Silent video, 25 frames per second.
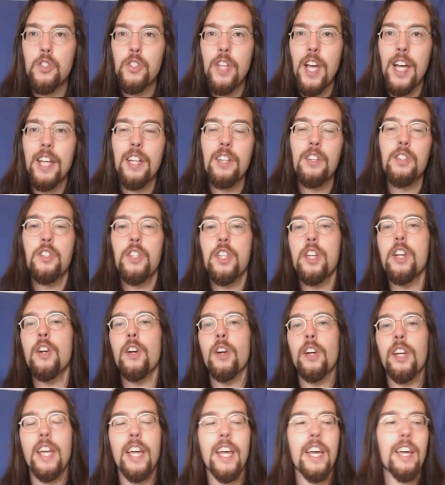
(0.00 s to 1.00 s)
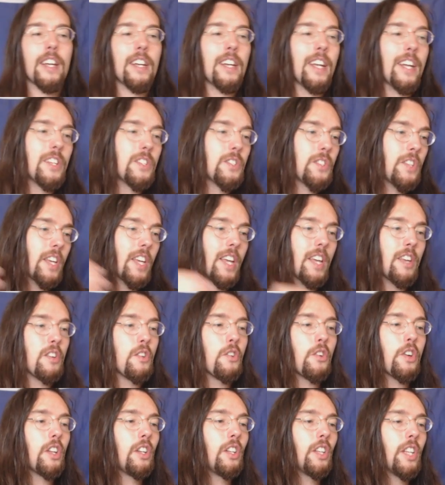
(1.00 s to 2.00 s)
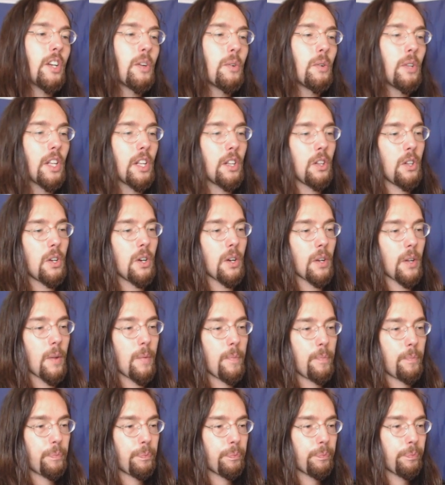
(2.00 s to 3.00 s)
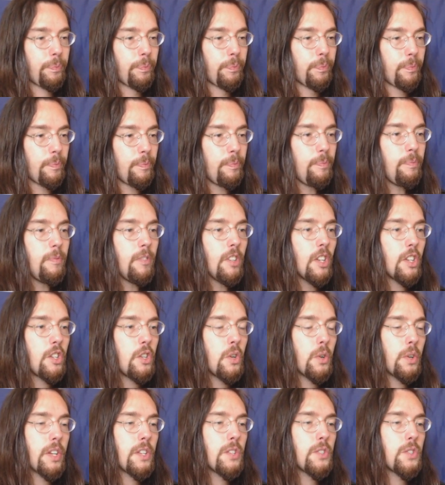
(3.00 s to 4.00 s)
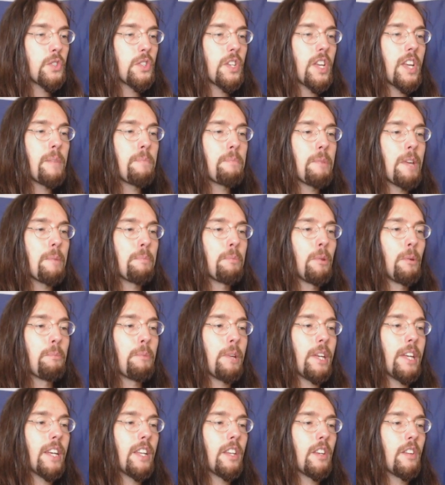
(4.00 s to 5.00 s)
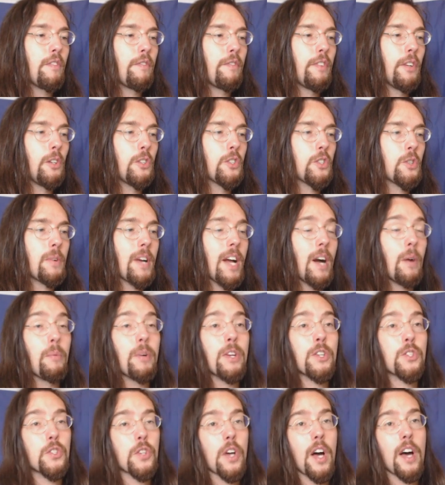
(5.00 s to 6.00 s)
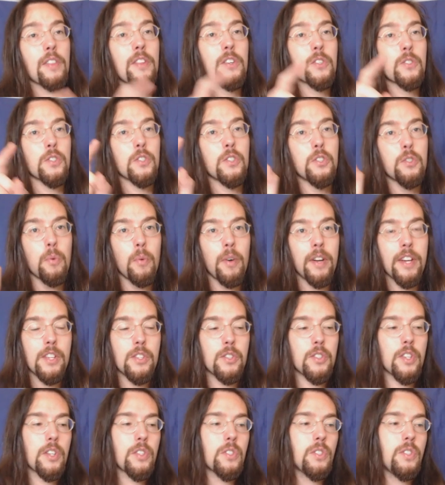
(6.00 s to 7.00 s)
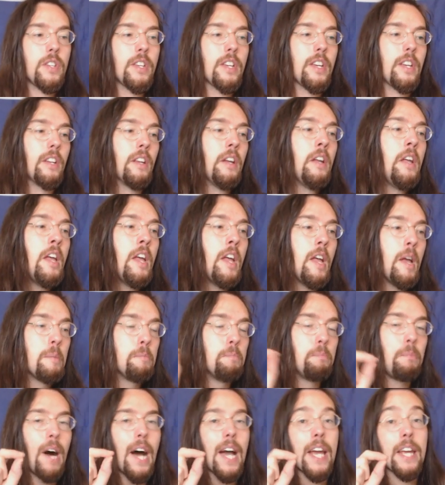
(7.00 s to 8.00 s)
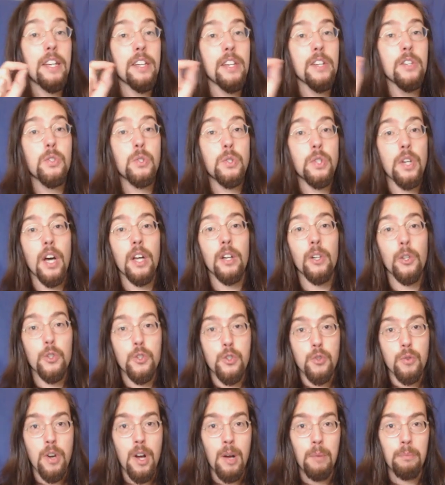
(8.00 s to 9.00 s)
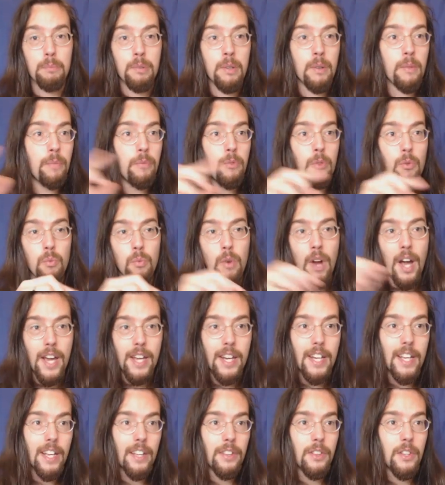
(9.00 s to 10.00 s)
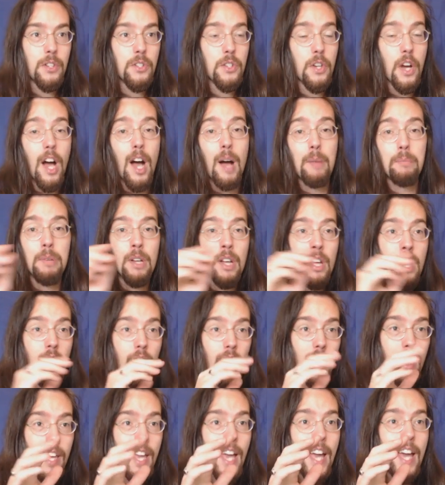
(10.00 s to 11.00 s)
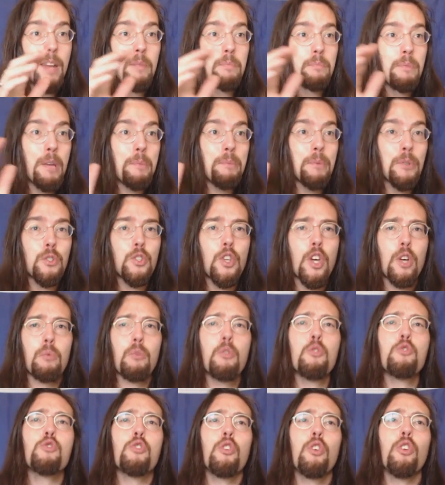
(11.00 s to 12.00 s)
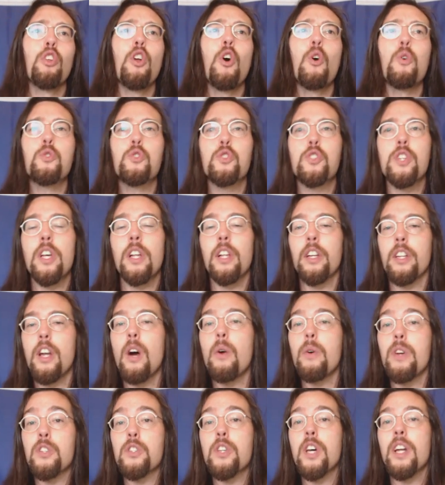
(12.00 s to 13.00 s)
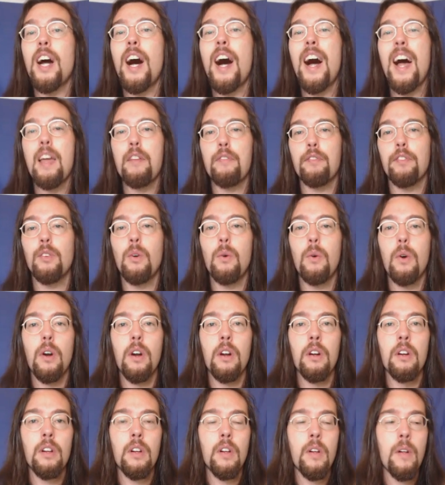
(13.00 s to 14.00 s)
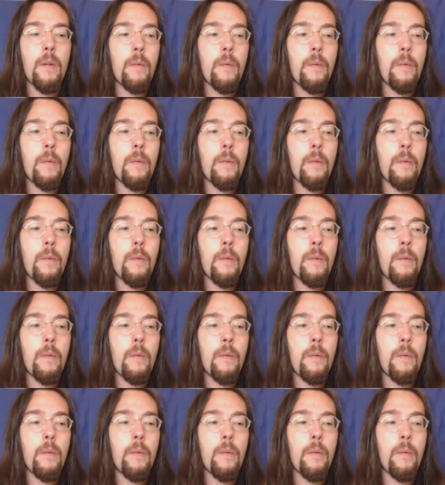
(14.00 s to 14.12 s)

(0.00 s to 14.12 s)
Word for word: second tier candidates thing. You can literally look. You can see people begin to filter out. We saw this in 2016. Biden is Donald Trump, riding at the top. Again, people saying, well, he's got a low ceiling. No, he's got a high floor.